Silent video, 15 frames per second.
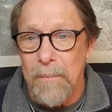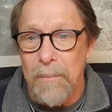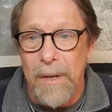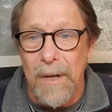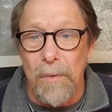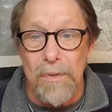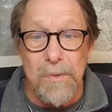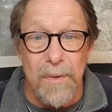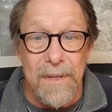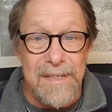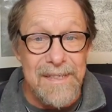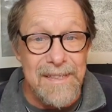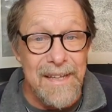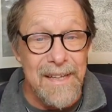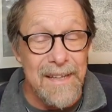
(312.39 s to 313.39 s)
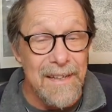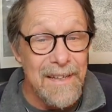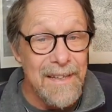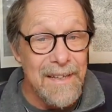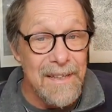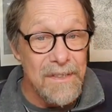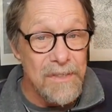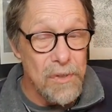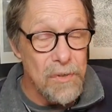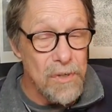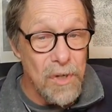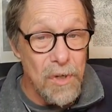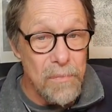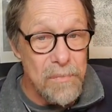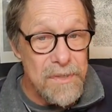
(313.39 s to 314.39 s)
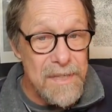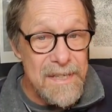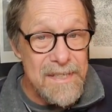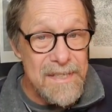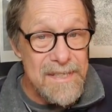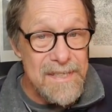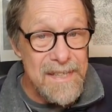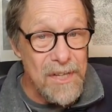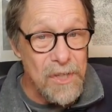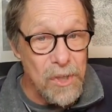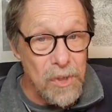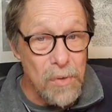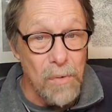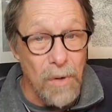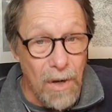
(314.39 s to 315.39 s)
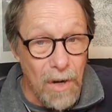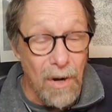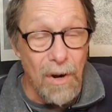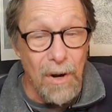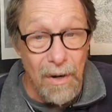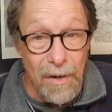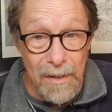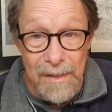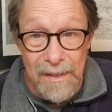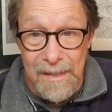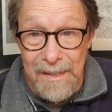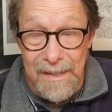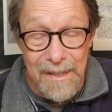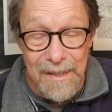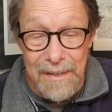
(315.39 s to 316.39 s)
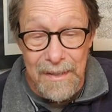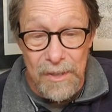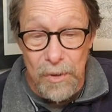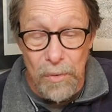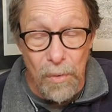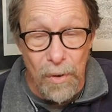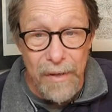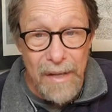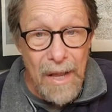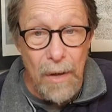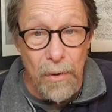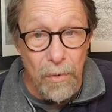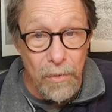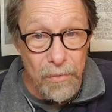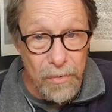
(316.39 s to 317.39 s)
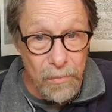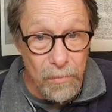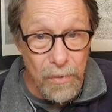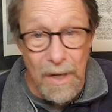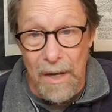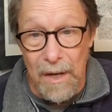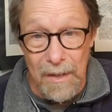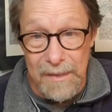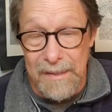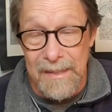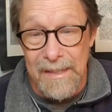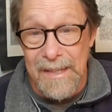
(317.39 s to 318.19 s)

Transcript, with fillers: Peter was one that said, To whom Jesus said, You are, uh, you are now the rock.